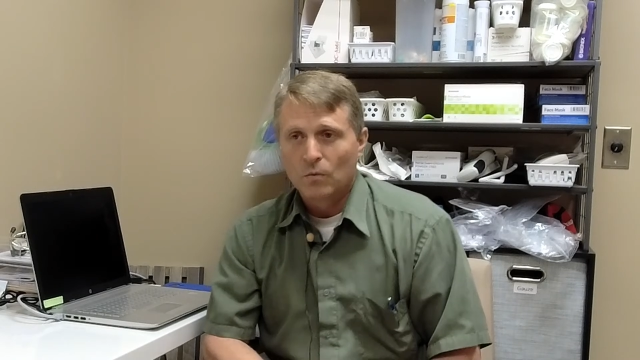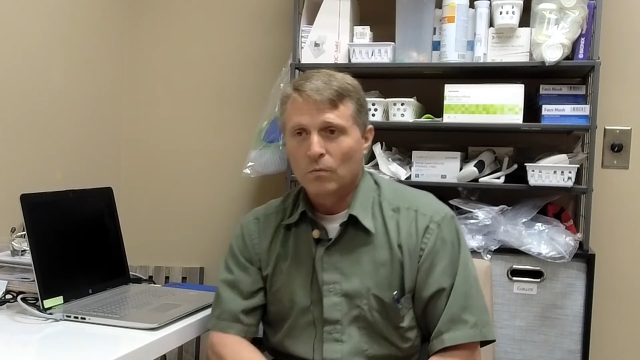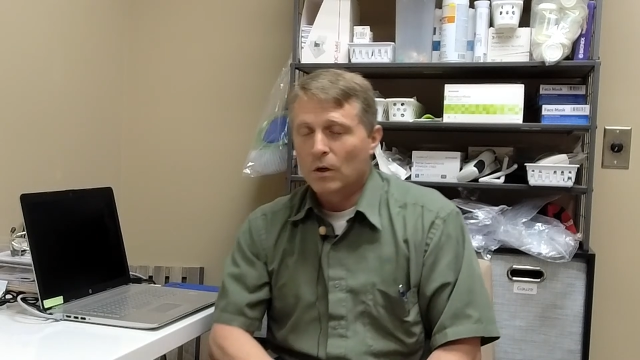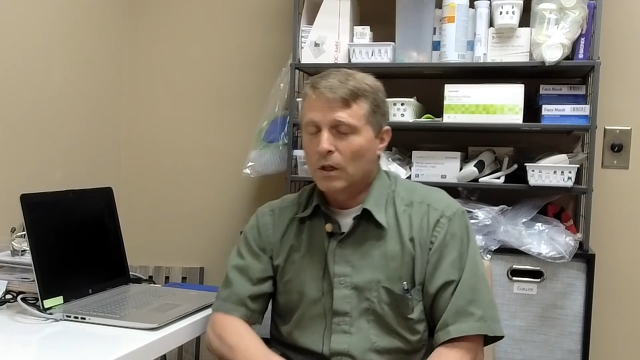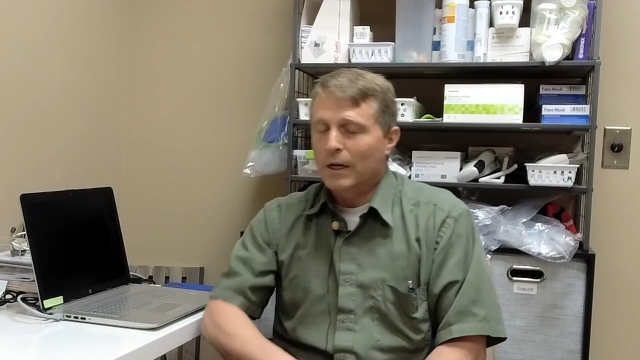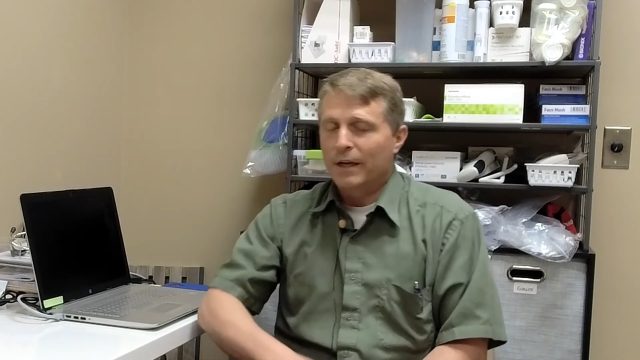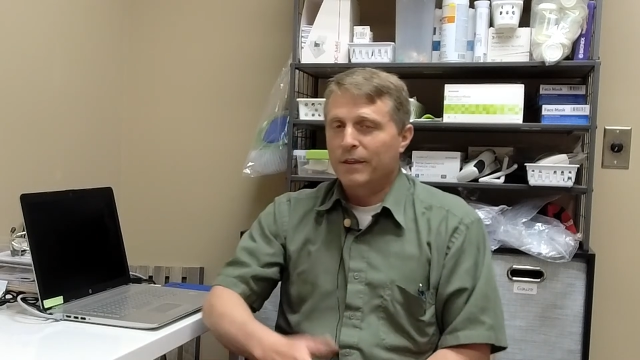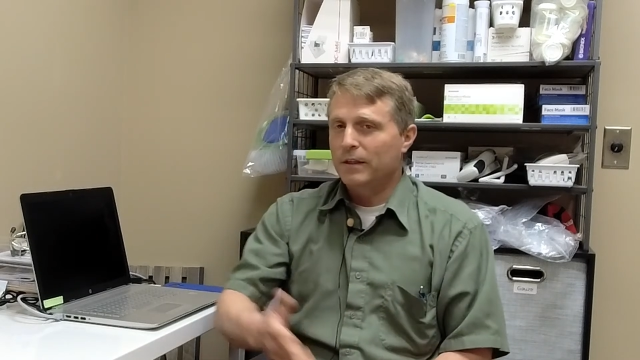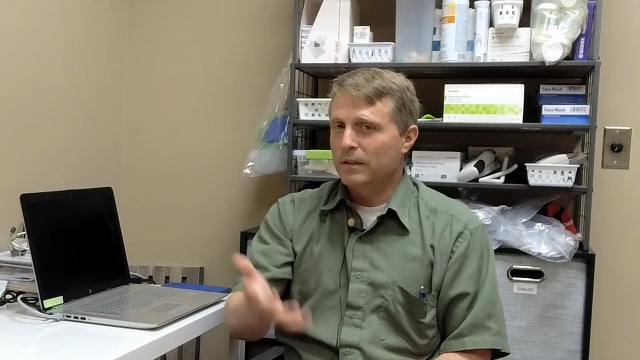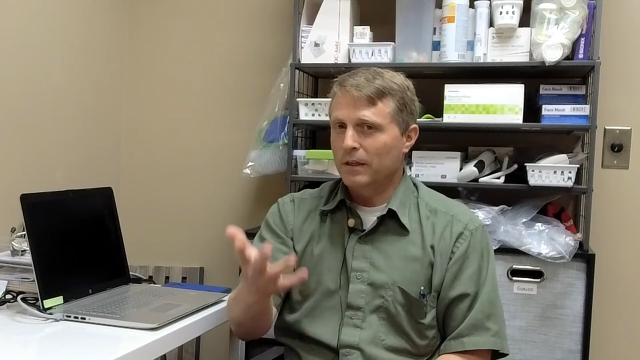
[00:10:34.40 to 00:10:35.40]
Well, I
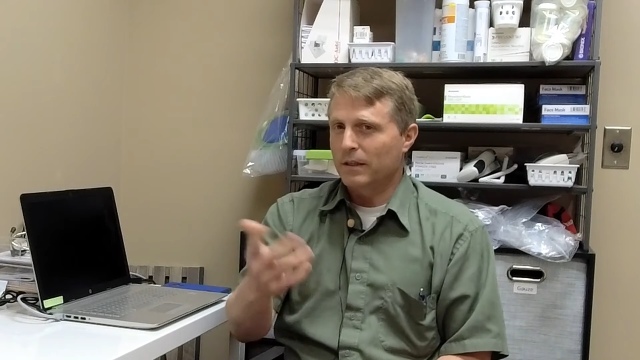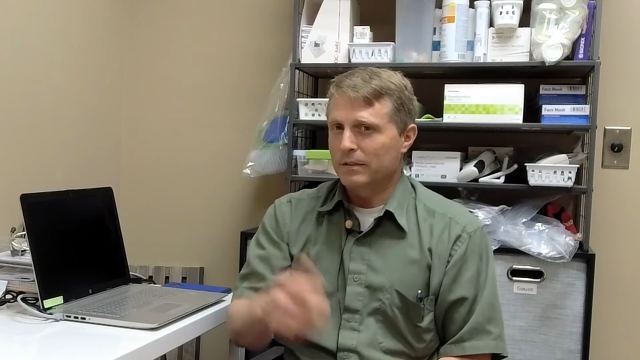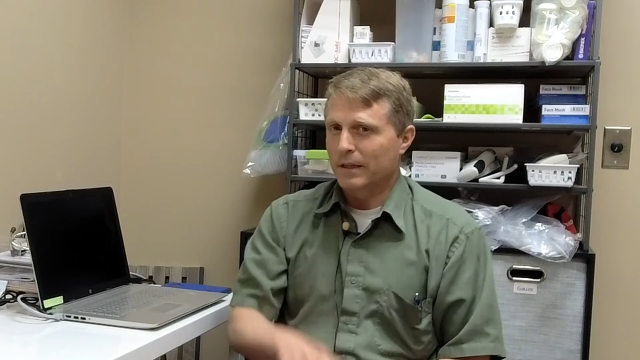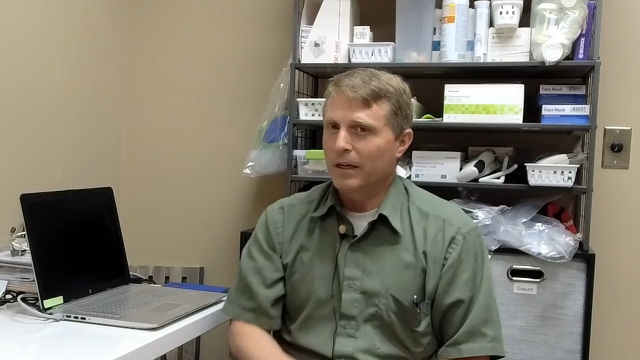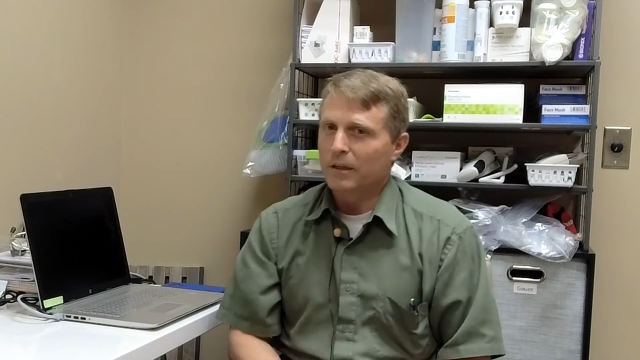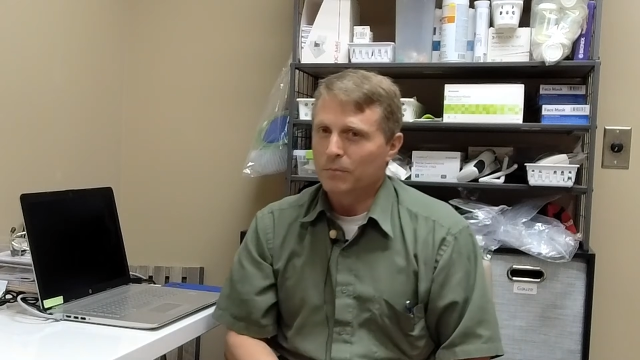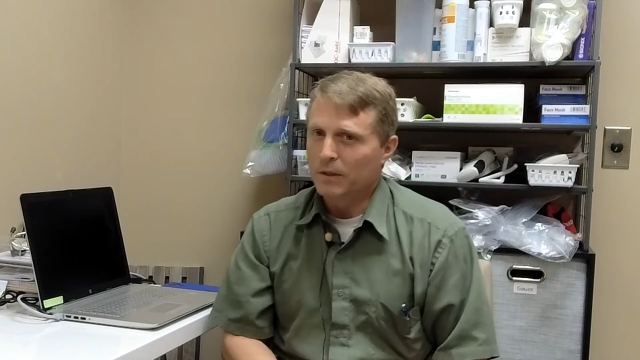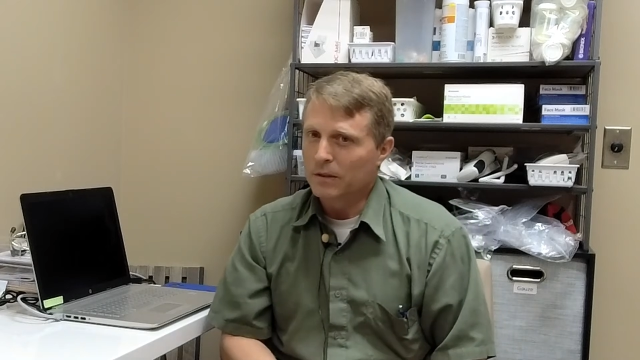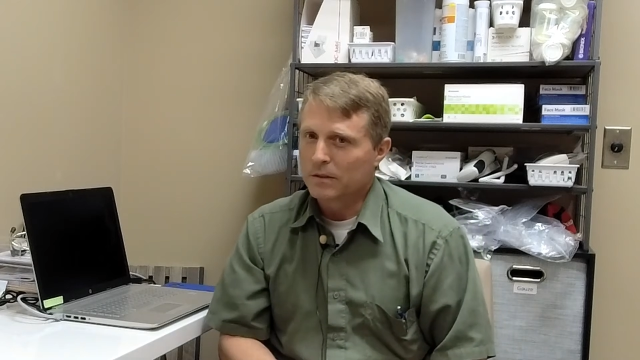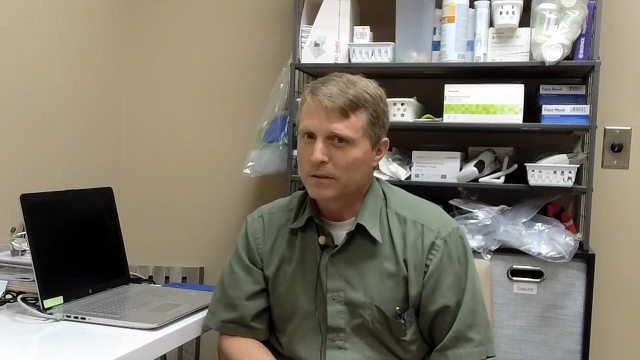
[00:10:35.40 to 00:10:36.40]
think the anxiety
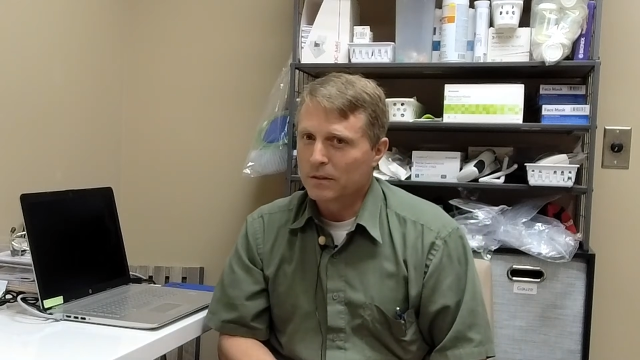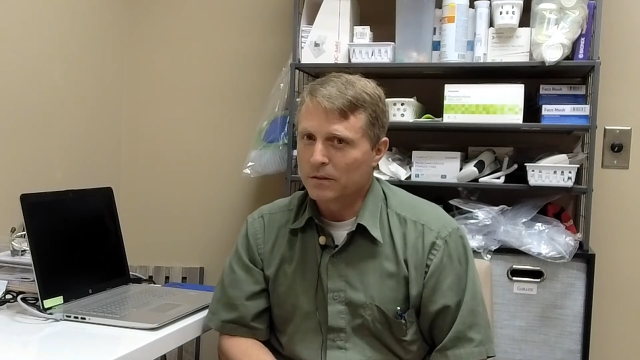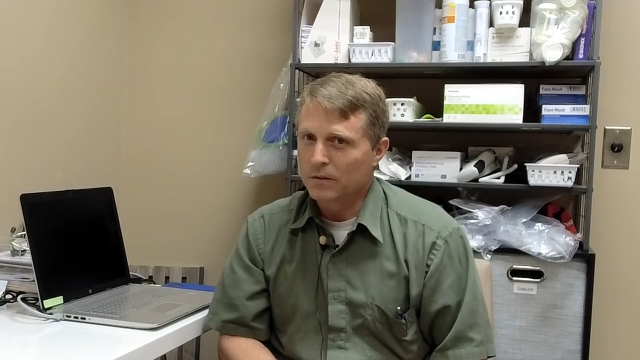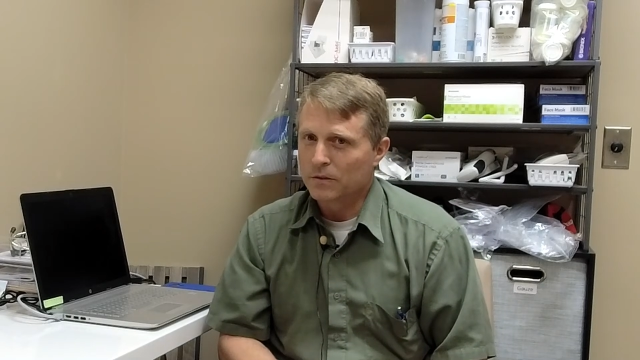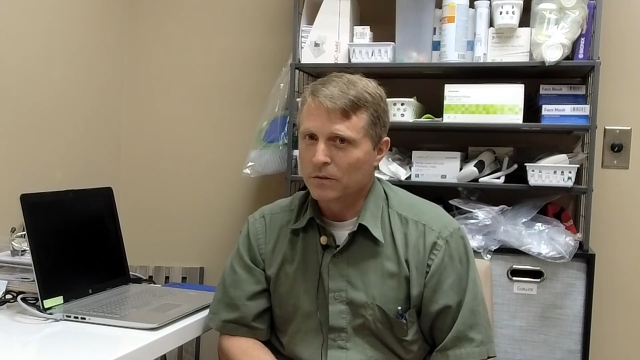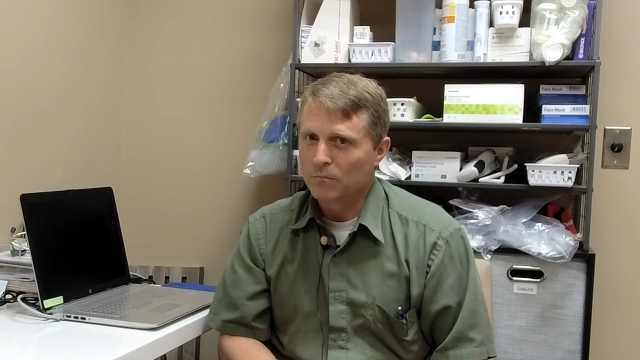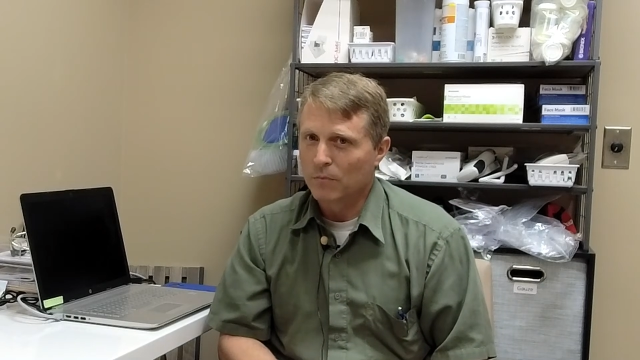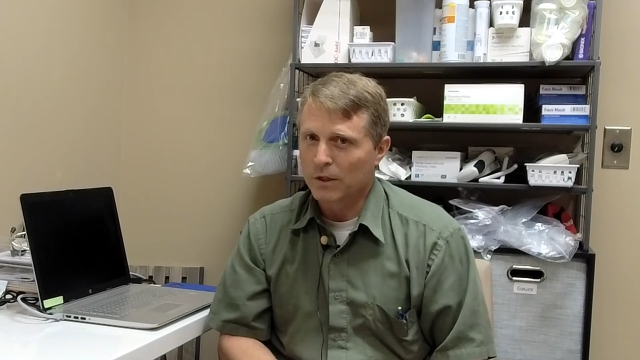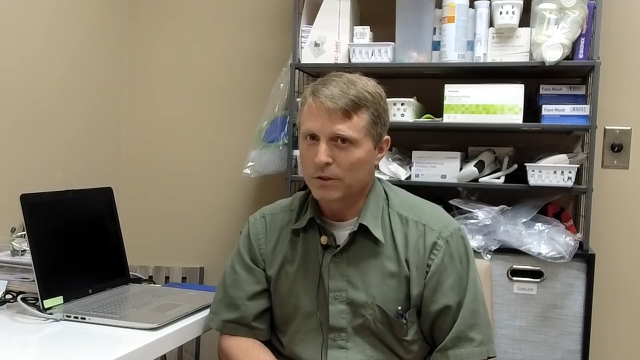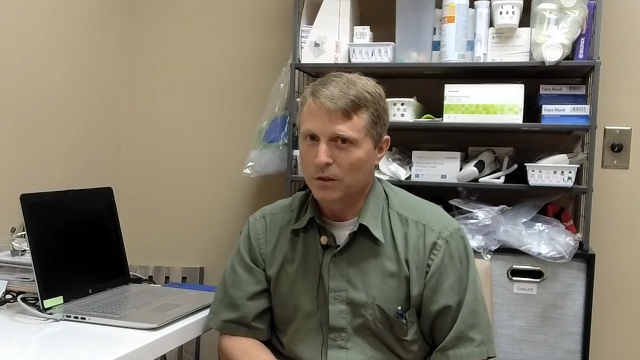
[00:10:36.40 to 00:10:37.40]
piece is
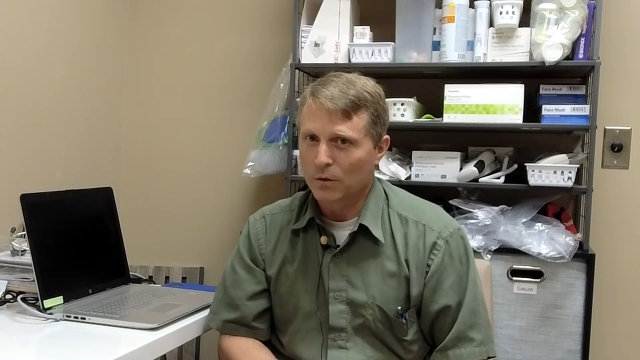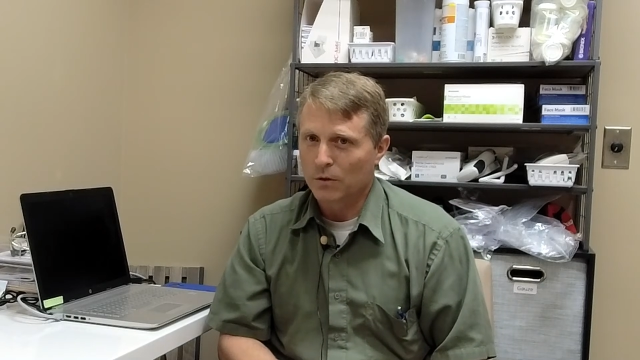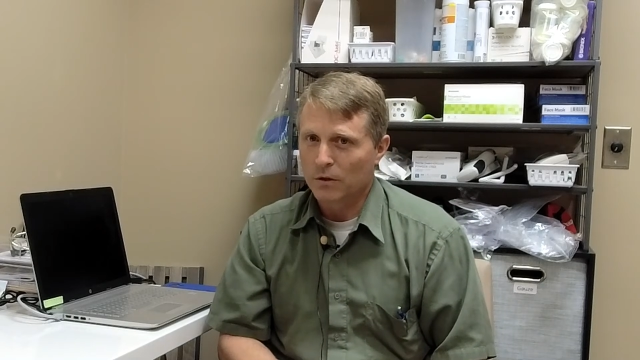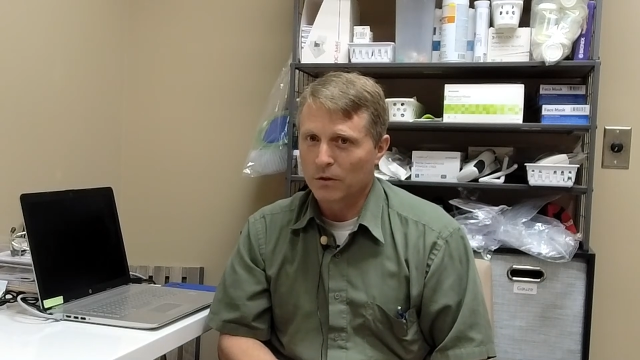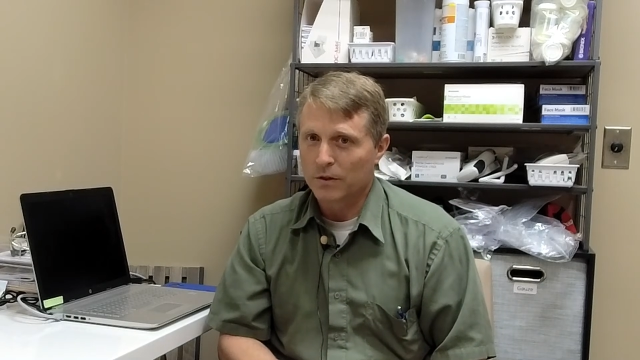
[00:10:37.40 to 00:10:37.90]
much lower.